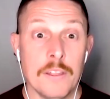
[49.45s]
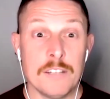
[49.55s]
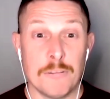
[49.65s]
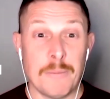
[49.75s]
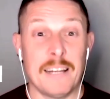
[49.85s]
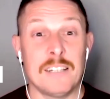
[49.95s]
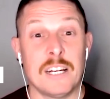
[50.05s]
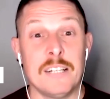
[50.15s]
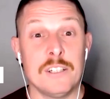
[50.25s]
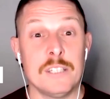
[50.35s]
This dramatic
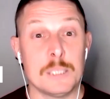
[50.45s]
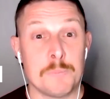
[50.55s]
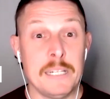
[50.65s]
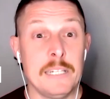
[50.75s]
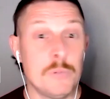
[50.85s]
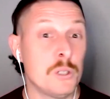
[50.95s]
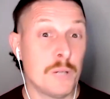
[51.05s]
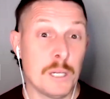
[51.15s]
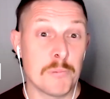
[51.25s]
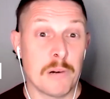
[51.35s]
change in the speed in which
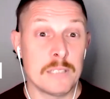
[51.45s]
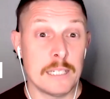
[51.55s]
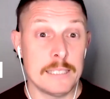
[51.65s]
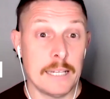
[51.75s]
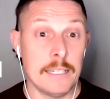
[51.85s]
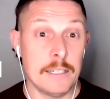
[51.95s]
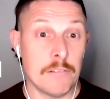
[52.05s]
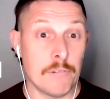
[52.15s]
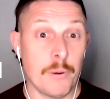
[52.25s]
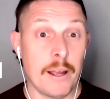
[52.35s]
we can process data
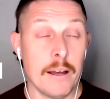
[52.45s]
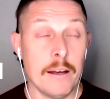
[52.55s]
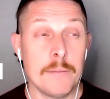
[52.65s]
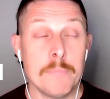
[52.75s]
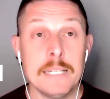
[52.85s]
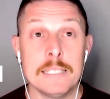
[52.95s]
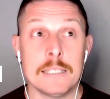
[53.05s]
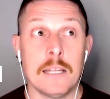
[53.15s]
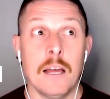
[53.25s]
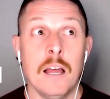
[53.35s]
through AI means
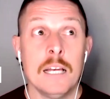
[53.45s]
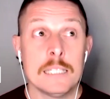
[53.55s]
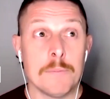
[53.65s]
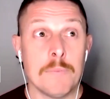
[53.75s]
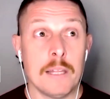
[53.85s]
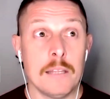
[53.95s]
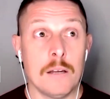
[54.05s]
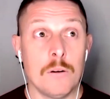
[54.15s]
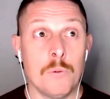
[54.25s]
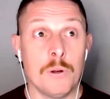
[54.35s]
that something
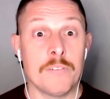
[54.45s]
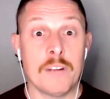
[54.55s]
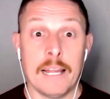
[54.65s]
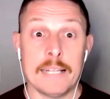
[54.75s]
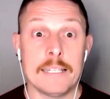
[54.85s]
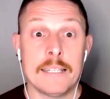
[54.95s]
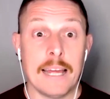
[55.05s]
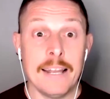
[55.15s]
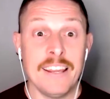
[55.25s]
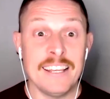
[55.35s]
that we'd have collected
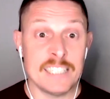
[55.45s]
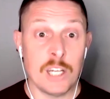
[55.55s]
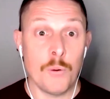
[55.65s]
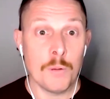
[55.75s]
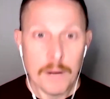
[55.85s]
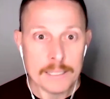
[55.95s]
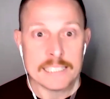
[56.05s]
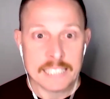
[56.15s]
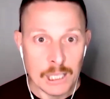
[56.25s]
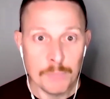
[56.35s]
10 years ago, we might
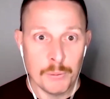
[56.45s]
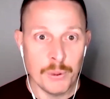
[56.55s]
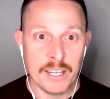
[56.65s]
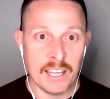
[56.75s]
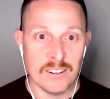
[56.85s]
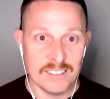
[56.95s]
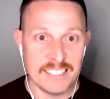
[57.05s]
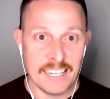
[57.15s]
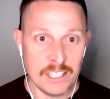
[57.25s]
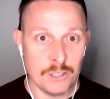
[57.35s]
still be working on
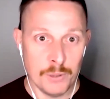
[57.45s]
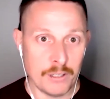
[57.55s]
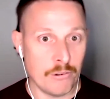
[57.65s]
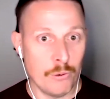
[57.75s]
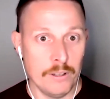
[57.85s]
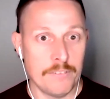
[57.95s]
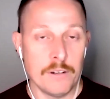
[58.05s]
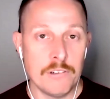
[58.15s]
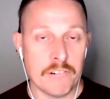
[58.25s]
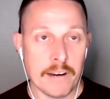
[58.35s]
today to work through all the
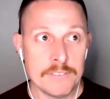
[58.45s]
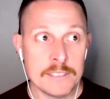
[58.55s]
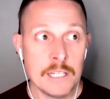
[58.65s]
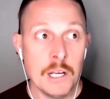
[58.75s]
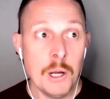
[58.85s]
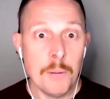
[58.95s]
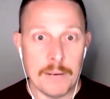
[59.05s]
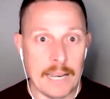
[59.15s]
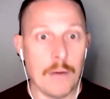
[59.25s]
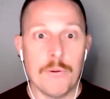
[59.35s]
photographs.
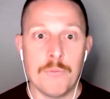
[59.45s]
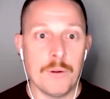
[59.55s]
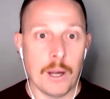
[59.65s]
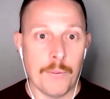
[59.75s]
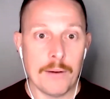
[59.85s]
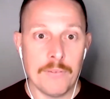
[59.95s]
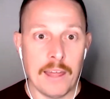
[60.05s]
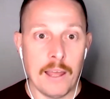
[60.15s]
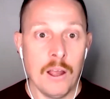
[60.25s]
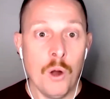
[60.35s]
But now, if we go out
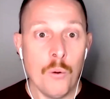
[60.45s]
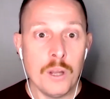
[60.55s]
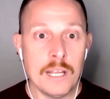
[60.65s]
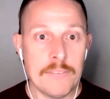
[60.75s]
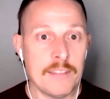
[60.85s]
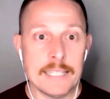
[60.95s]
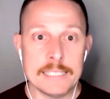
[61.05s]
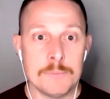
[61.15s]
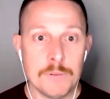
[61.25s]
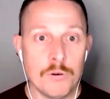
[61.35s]
there, we can have the
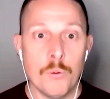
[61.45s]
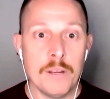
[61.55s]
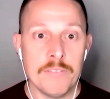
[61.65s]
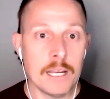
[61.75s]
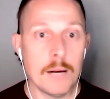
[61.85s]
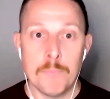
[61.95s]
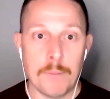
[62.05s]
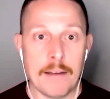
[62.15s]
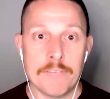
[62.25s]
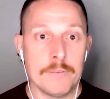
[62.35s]
answers before we even come
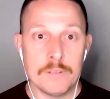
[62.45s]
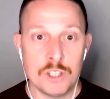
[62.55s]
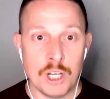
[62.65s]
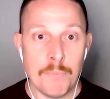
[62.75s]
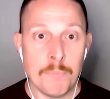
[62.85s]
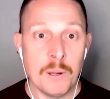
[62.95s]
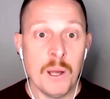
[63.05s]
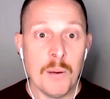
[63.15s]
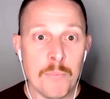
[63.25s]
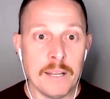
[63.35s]
back from the ship,
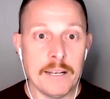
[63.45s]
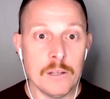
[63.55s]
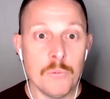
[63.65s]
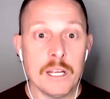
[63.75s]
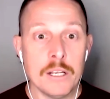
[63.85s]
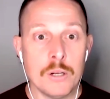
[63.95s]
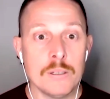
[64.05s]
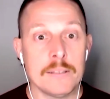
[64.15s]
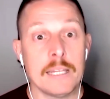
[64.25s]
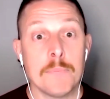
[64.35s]
meaning that we can
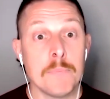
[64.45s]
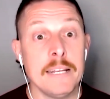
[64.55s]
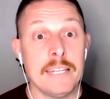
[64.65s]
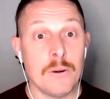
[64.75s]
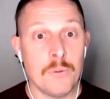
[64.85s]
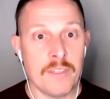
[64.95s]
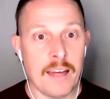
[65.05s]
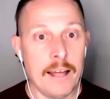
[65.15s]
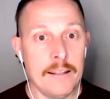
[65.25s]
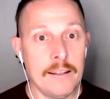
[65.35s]
do something immediate with
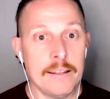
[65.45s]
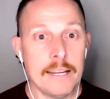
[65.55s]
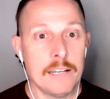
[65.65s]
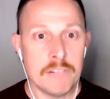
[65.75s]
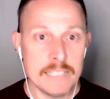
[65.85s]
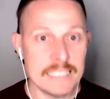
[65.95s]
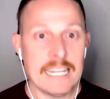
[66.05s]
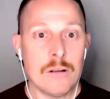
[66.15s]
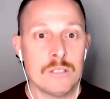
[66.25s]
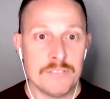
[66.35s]
that, and the data
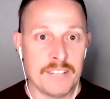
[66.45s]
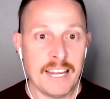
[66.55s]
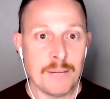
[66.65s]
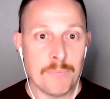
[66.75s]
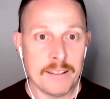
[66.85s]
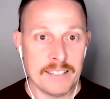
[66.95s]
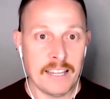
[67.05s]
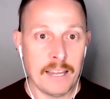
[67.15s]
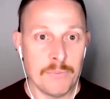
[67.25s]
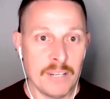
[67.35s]
isn't out of date by the
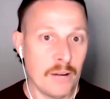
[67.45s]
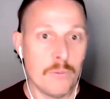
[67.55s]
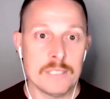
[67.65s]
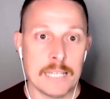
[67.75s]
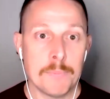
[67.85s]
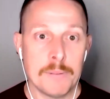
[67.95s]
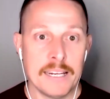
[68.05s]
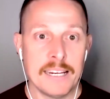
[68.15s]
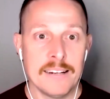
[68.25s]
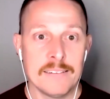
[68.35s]
time we know what's
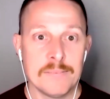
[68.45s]
happening.